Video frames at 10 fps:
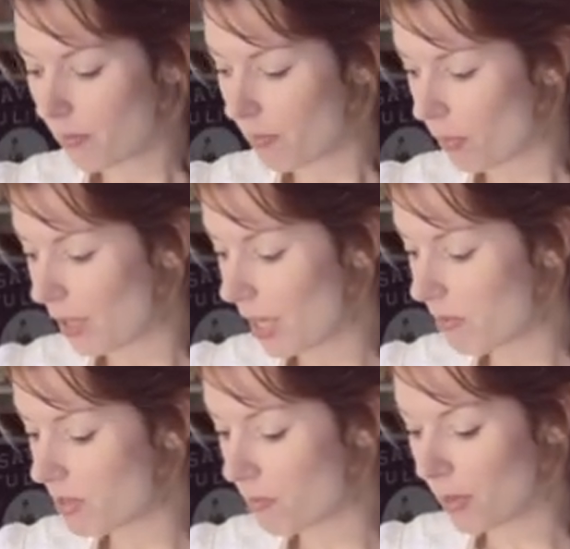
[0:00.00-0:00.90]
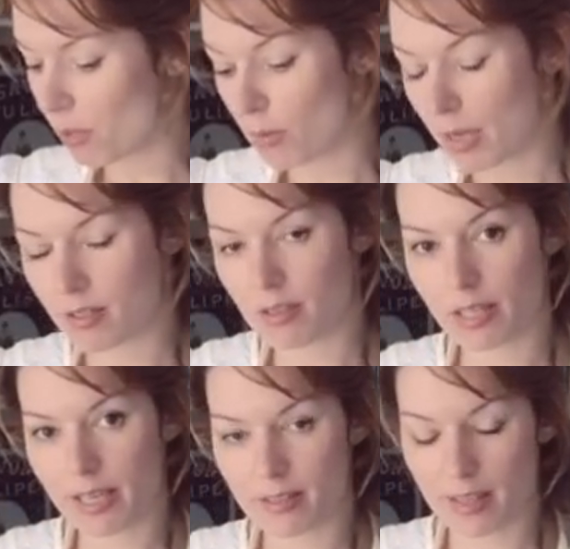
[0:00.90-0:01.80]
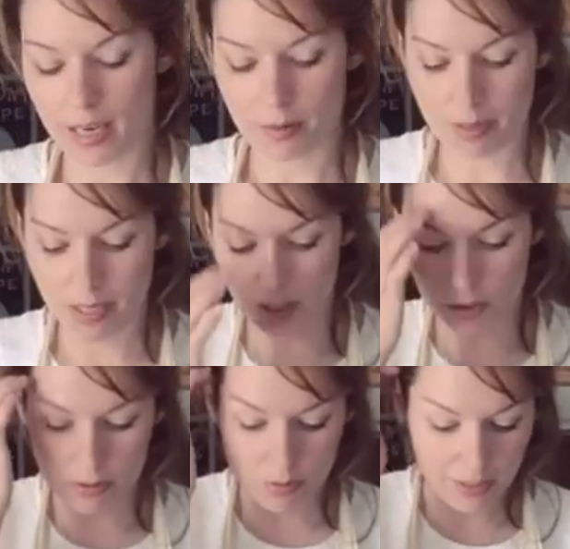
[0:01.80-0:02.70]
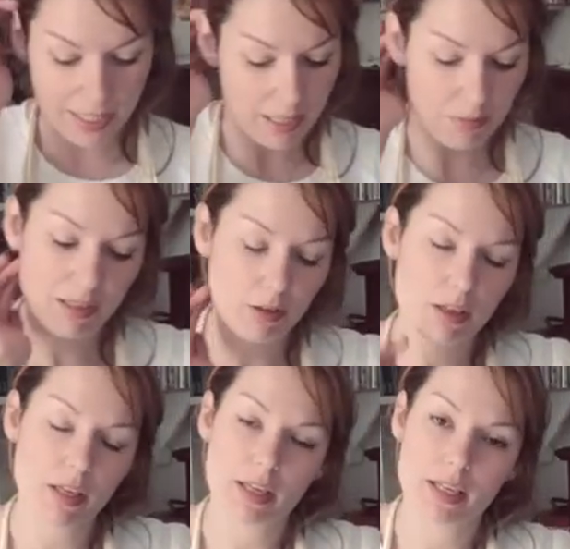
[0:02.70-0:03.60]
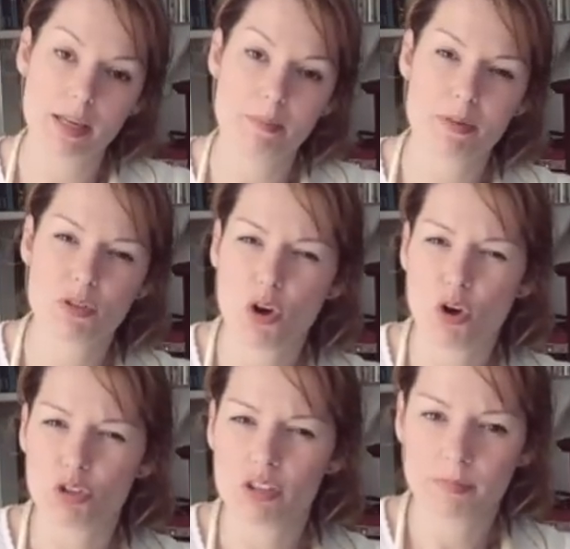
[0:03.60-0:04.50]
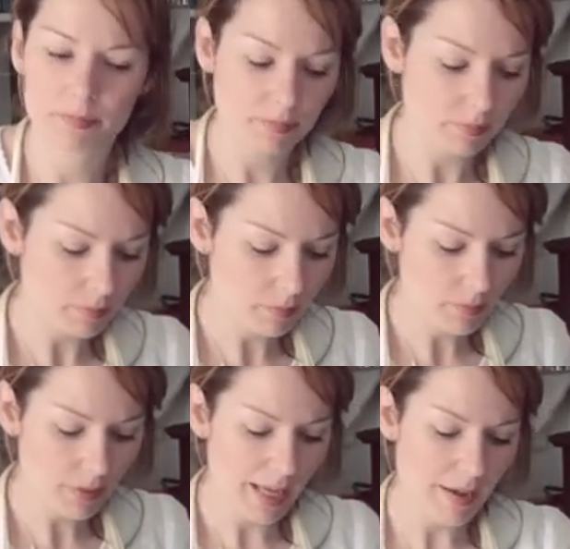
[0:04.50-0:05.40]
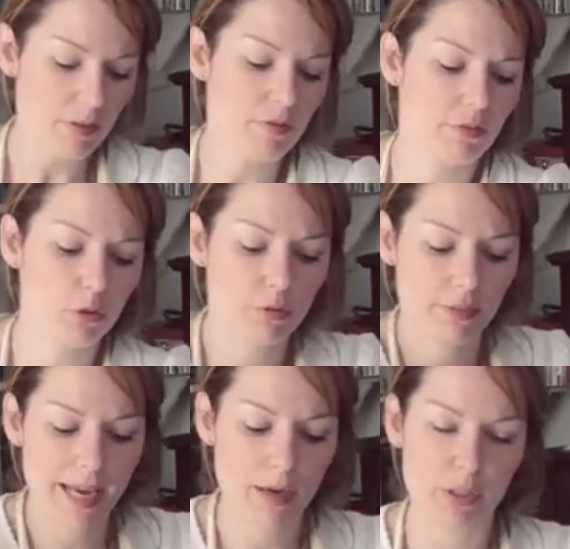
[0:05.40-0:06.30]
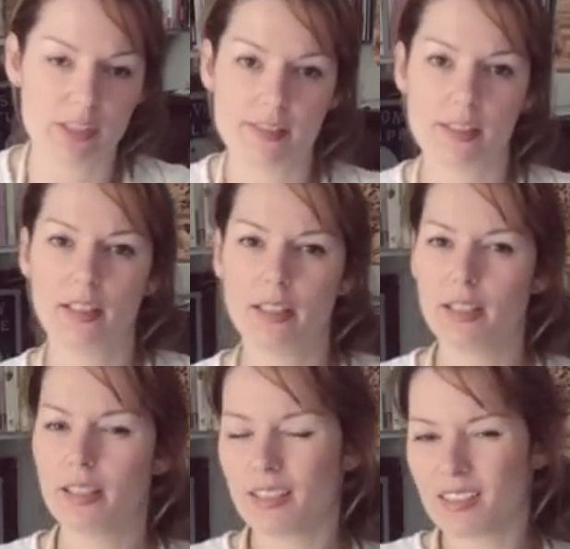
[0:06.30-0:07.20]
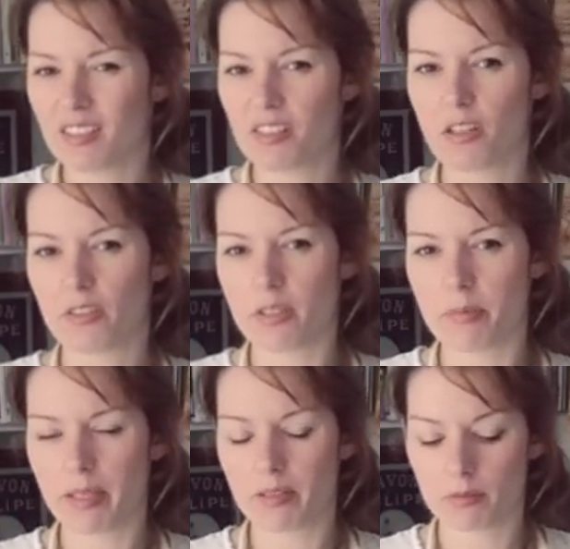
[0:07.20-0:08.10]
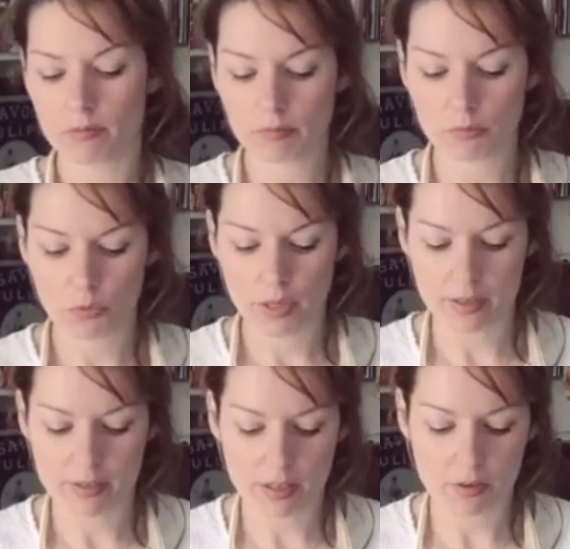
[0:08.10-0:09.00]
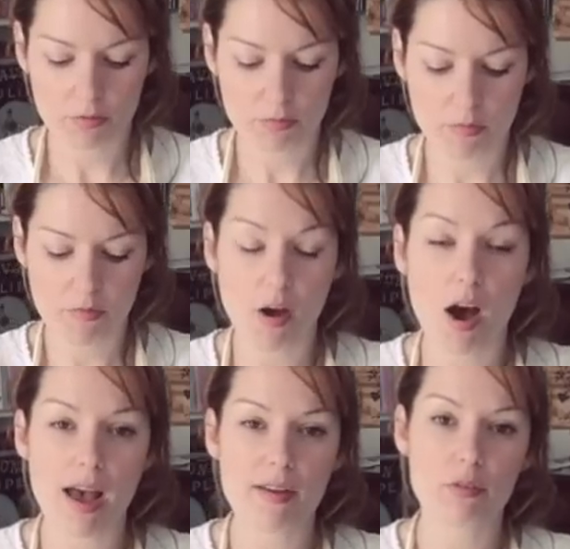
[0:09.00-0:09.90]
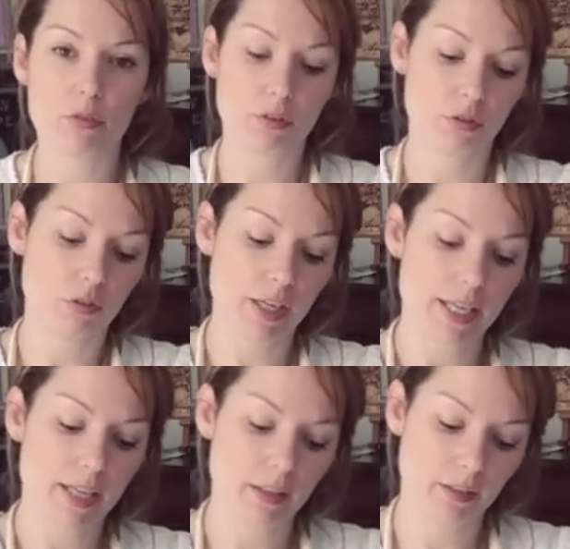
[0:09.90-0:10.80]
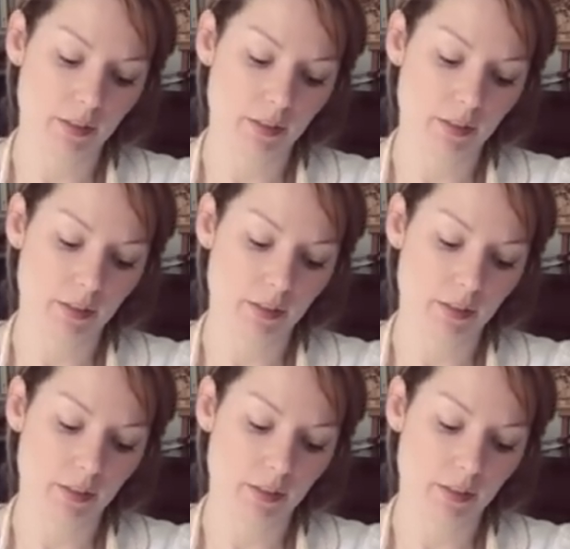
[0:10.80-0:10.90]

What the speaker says: But when it comes to big ones, I'll get to that in a minute, you always want to keep your numbers odd. Having 4 flowers just looks a bit weird, so 5 or 3.